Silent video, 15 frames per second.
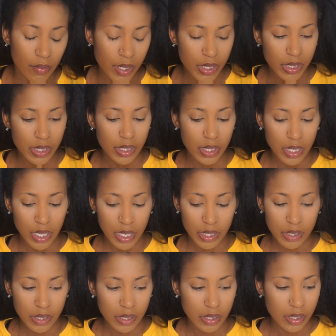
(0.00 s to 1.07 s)
what's
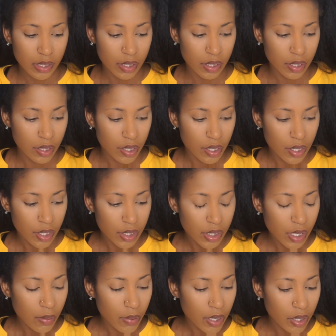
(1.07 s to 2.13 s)
next?
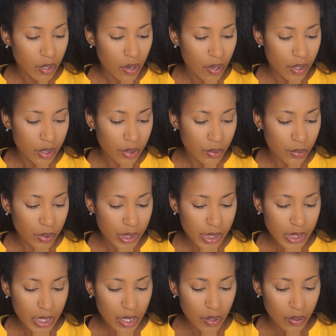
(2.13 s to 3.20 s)
Do I want to contour
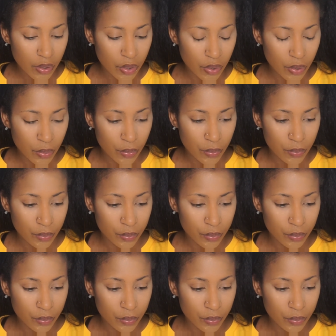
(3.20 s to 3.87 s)
today or no?